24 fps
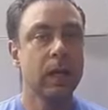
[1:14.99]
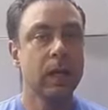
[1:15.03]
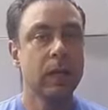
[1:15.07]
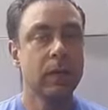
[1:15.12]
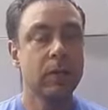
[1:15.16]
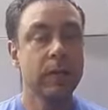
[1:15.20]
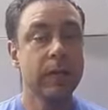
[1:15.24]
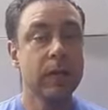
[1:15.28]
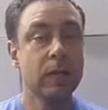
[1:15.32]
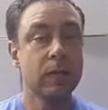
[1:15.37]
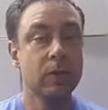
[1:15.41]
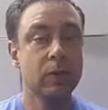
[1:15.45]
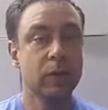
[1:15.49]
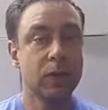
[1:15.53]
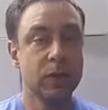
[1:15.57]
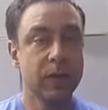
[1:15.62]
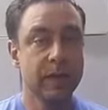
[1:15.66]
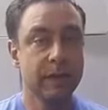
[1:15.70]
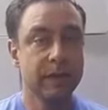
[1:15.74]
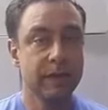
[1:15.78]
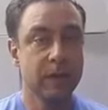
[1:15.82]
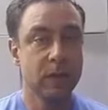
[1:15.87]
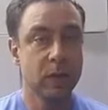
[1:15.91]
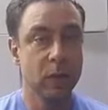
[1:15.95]
you need to
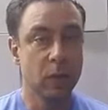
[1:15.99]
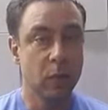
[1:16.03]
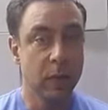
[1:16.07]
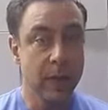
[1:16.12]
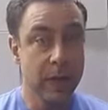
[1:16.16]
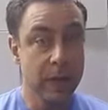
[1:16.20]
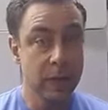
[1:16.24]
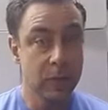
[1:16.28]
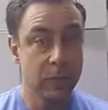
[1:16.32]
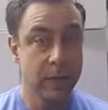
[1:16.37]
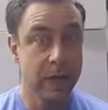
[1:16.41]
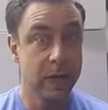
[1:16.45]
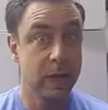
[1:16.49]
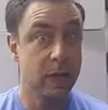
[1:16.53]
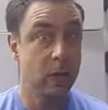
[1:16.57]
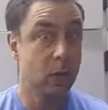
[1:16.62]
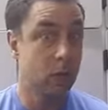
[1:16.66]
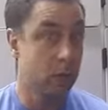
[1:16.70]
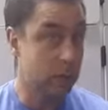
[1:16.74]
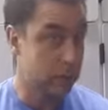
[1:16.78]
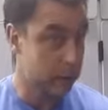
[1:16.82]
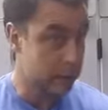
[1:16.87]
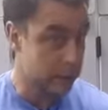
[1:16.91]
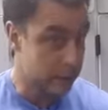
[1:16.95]
shift your weight training
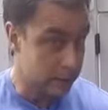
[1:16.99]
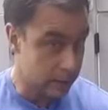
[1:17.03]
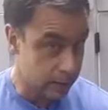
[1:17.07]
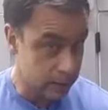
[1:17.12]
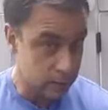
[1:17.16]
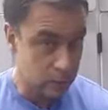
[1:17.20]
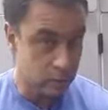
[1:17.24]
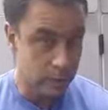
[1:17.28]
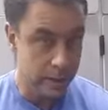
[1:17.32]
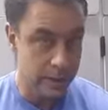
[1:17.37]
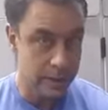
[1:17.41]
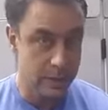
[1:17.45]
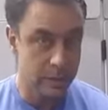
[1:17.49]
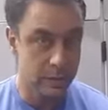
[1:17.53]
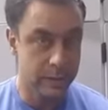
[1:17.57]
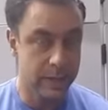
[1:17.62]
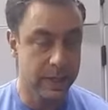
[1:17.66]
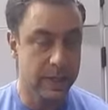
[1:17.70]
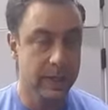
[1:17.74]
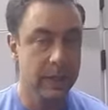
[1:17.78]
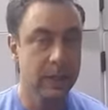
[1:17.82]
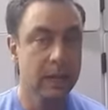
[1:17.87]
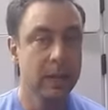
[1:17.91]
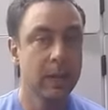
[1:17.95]
or start weight
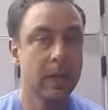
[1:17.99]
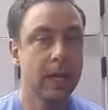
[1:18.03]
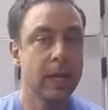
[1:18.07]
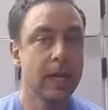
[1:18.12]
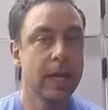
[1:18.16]
training